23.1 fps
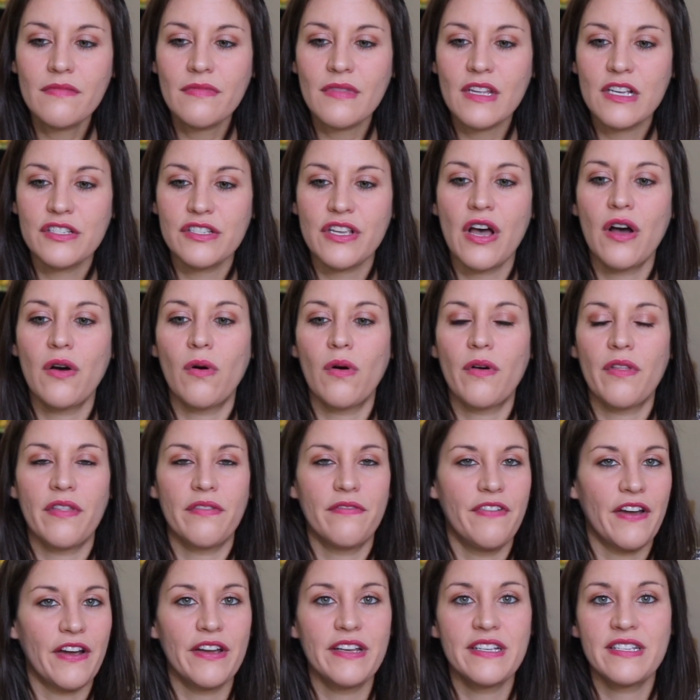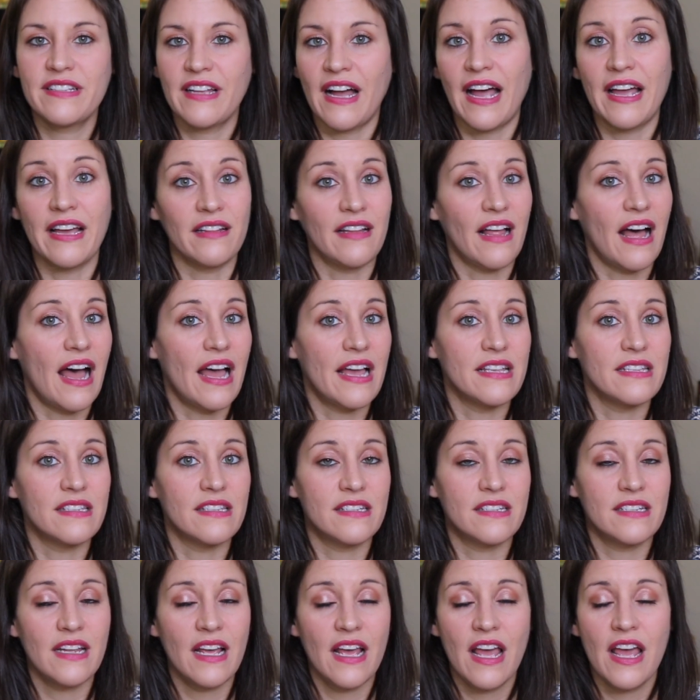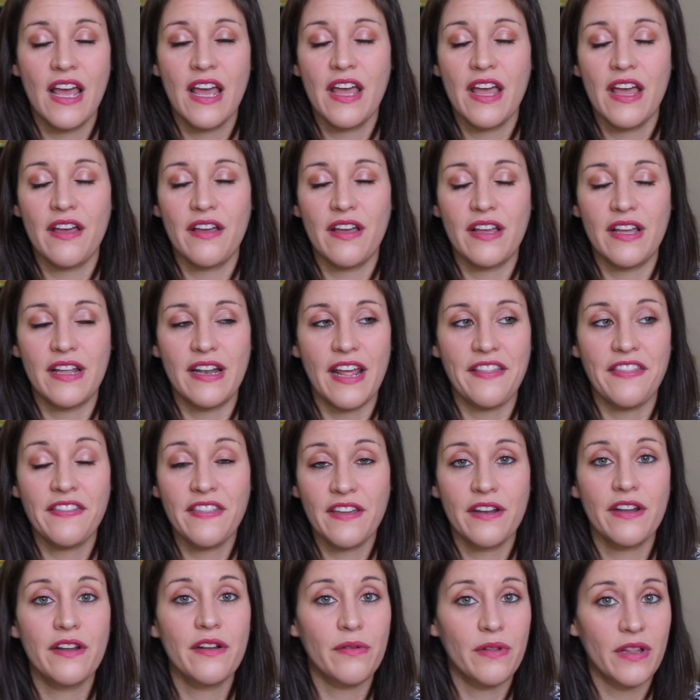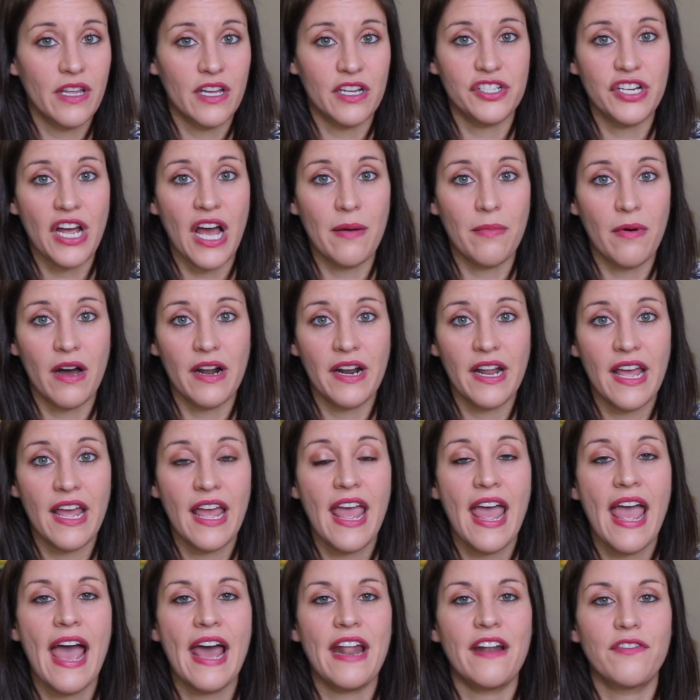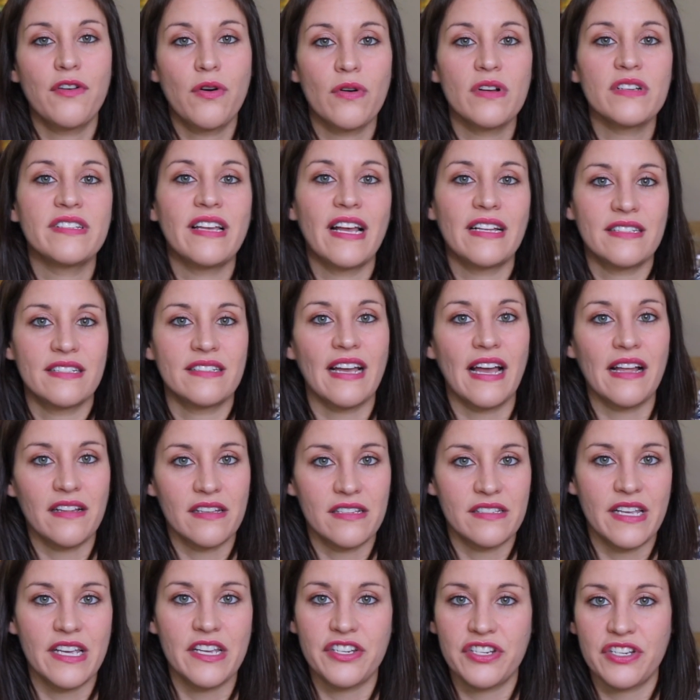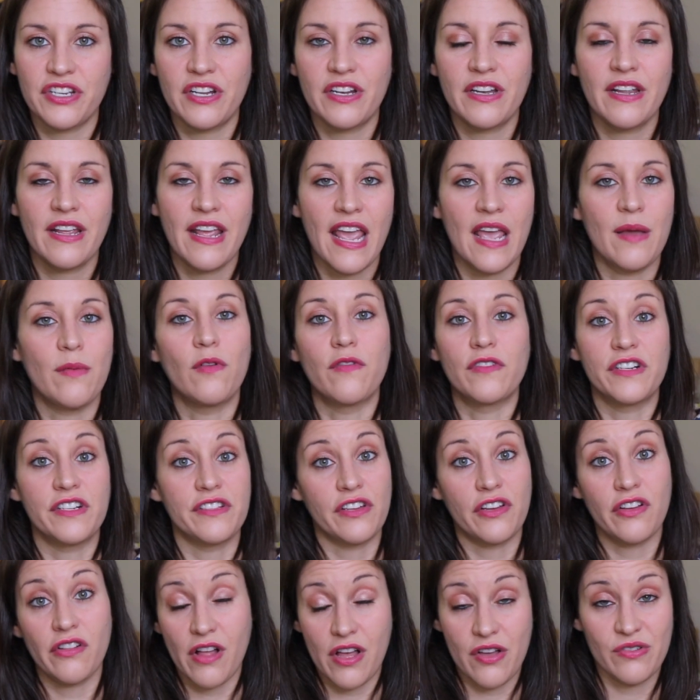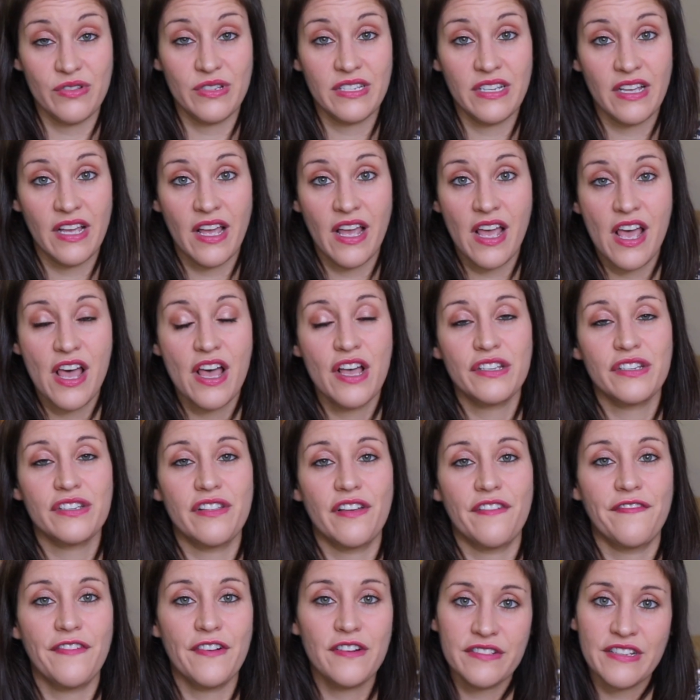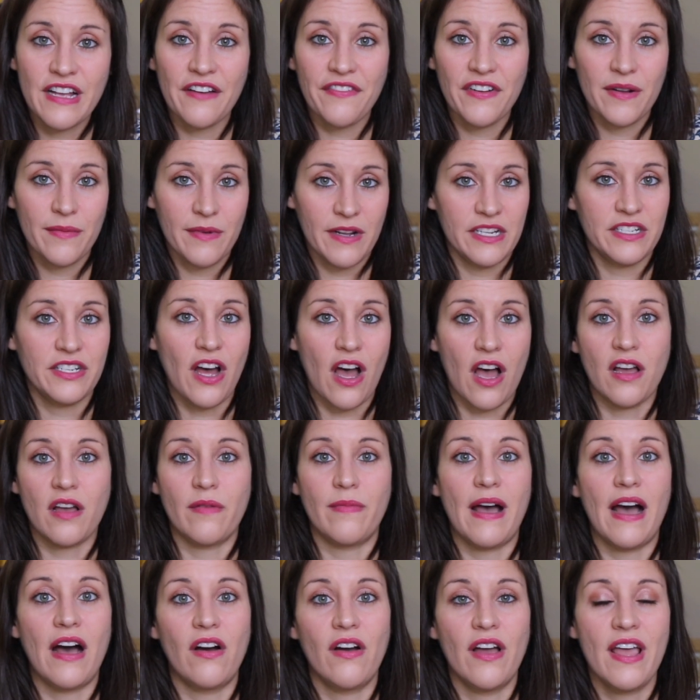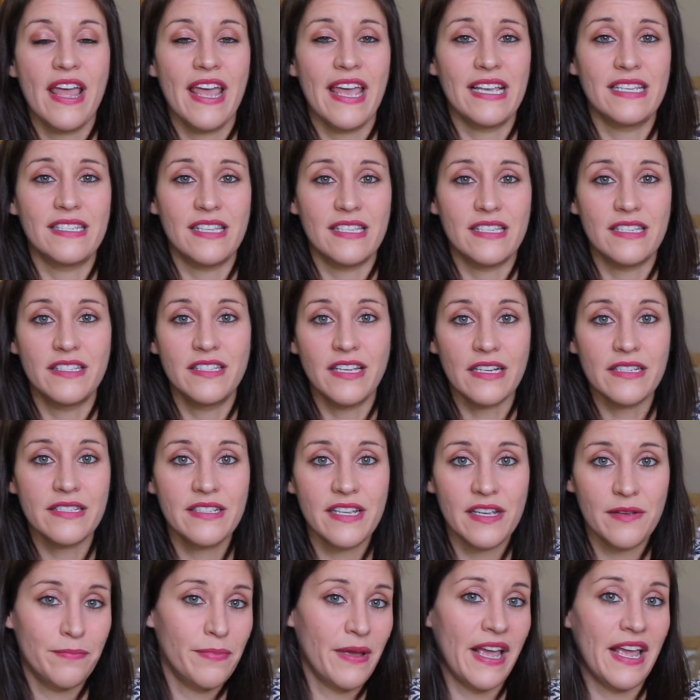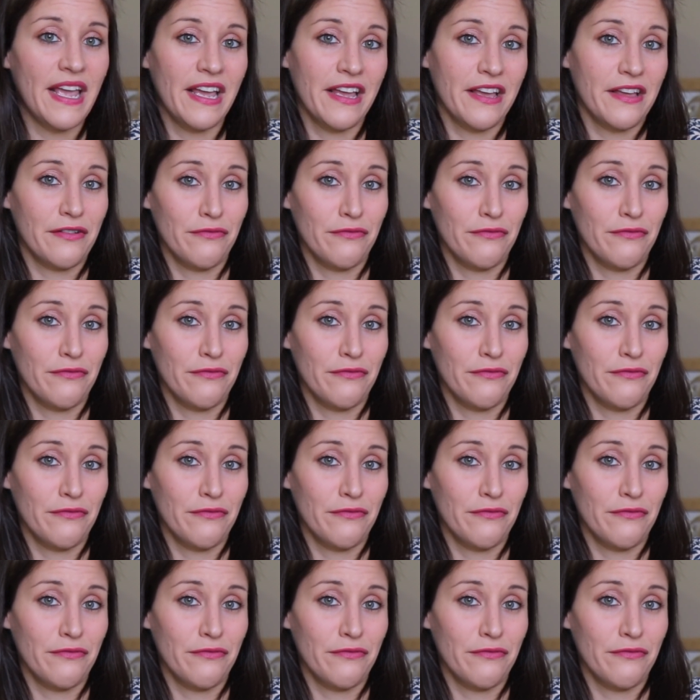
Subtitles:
So very stylized, and I think they did a really good job on it. And of course that stylization came over to the clothes. So the first outfit I'm going to talk about is this dusty pink